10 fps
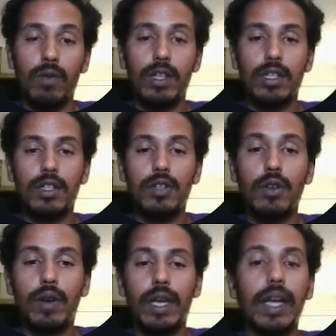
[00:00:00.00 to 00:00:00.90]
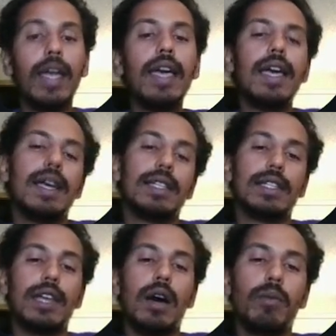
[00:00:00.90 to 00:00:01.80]
What it's doing is
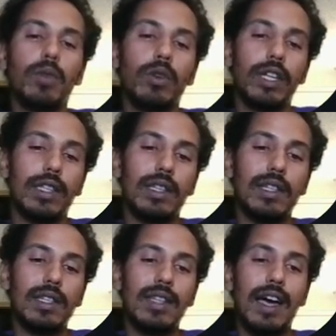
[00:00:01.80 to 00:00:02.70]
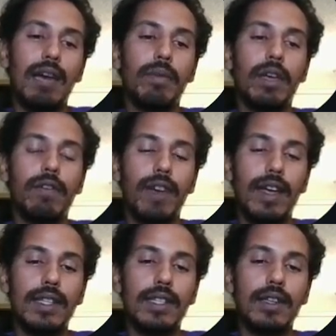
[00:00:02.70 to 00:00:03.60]
it's uploading this to
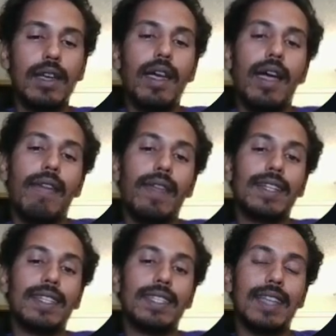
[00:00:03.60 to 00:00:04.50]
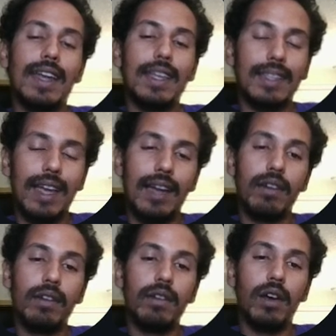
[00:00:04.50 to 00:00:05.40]
IPFS, and then it's getting
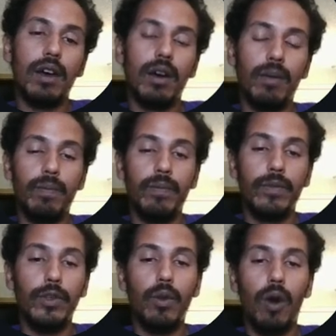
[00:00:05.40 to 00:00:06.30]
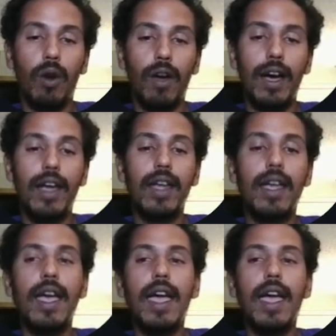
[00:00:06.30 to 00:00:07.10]
that URI,